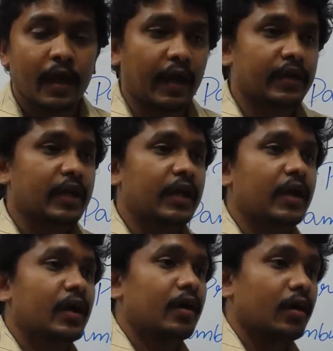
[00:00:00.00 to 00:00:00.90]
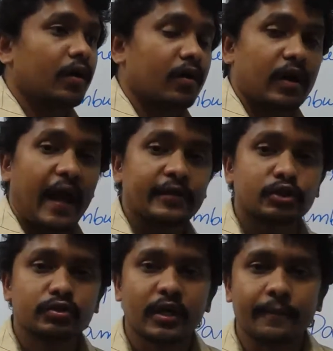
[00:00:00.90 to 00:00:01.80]
and he ran
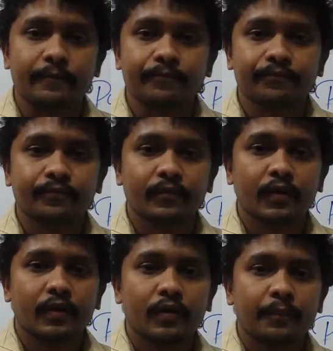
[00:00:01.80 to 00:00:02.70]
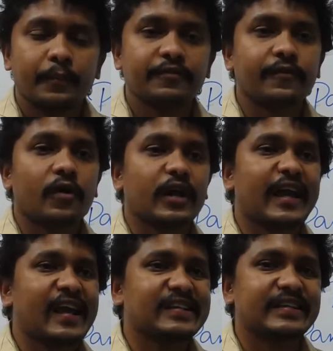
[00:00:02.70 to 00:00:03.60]
to them. Before
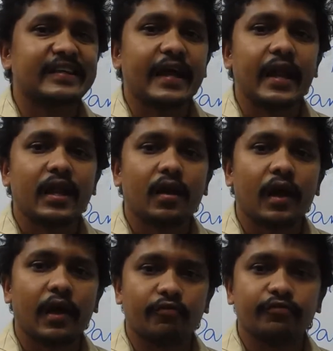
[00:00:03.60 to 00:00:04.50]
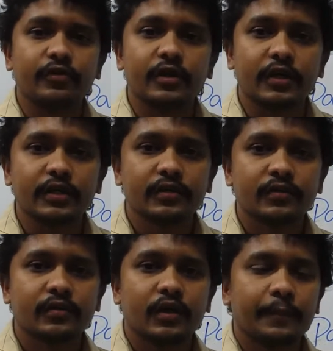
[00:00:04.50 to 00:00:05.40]
he tell a word,
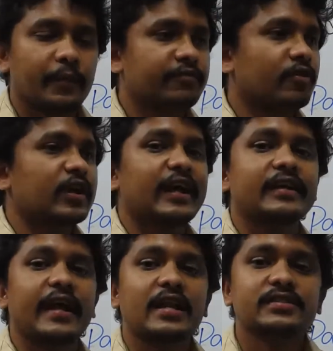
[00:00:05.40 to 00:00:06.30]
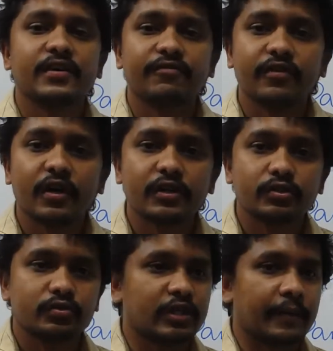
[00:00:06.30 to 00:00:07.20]
before he tells a word to
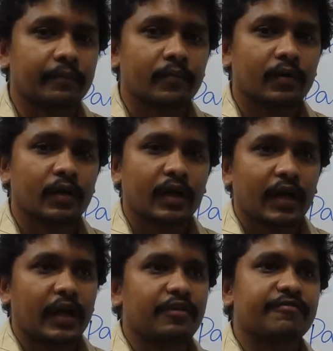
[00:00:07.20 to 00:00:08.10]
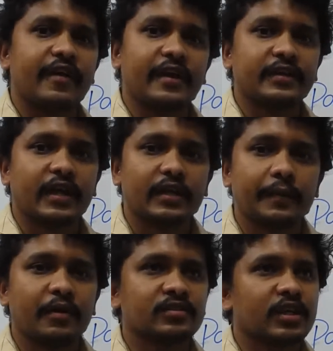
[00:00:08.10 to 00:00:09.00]
them, he fainted. That
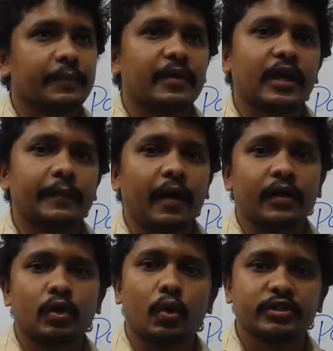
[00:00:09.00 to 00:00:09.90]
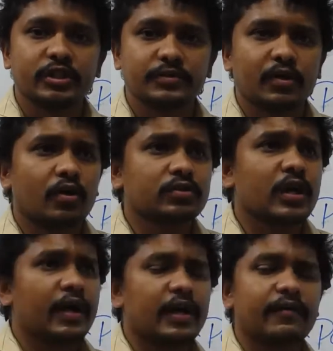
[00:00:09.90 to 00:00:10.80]
means he became unconscious because
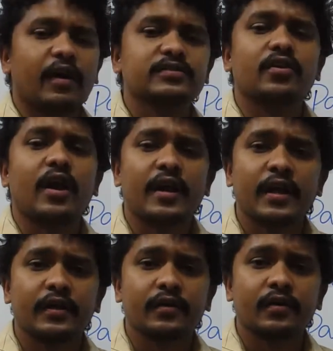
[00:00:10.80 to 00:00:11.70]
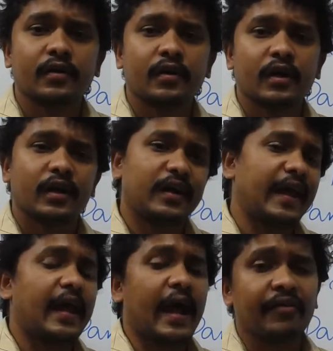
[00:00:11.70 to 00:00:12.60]
he was running.
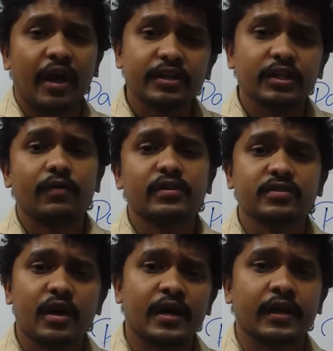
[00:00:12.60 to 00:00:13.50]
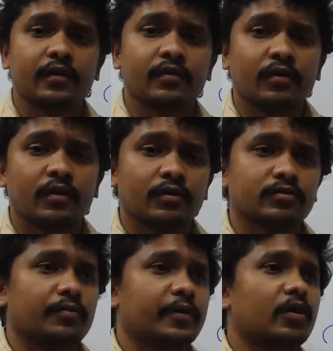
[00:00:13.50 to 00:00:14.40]
Day and night he was running.
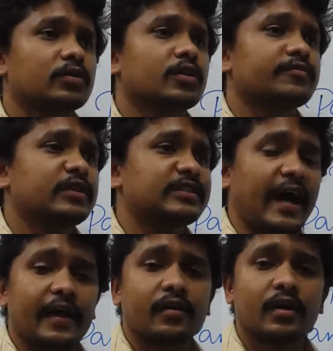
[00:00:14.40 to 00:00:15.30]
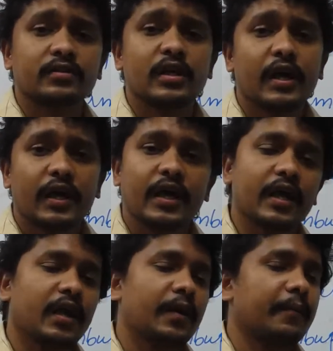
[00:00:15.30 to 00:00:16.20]
So because of the tiredness,
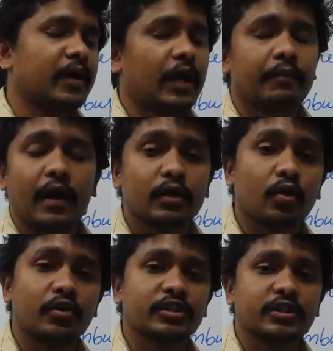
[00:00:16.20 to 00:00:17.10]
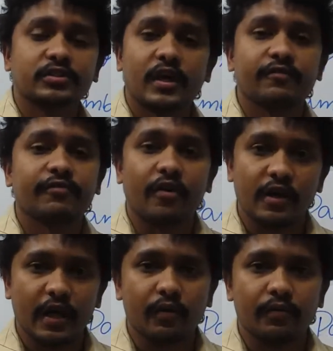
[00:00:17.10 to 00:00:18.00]
he became unconscious and fell
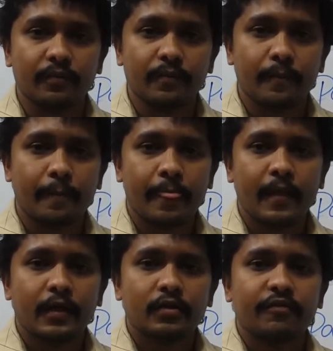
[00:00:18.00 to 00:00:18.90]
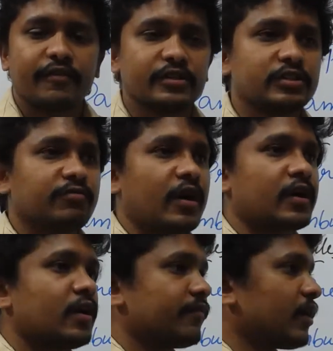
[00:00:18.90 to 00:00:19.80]
down. The first
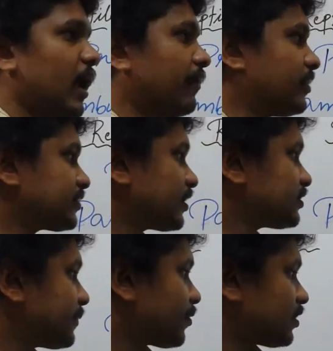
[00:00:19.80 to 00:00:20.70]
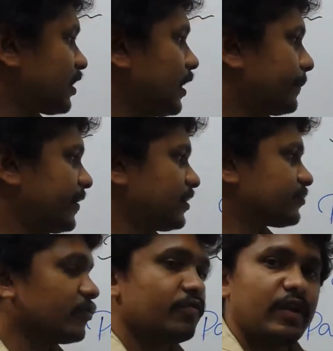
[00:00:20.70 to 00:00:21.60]
one we have discussed about the
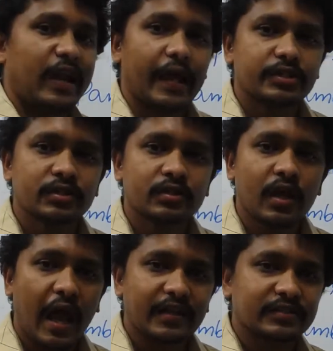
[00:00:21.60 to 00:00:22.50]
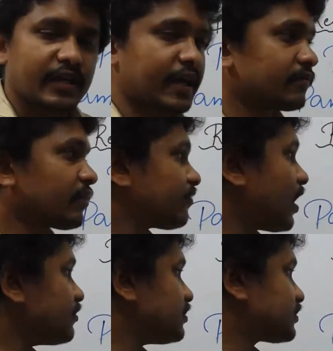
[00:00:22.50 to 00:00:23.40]
peaceful village, and the second one we
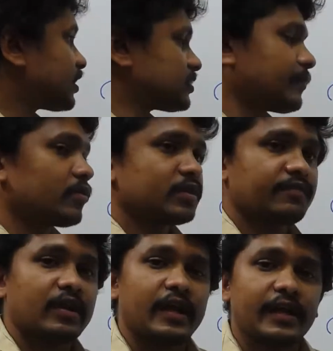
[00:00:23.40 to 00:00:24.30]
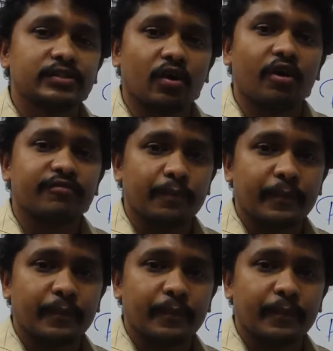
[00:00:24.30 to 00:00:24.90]
have discussed about the village of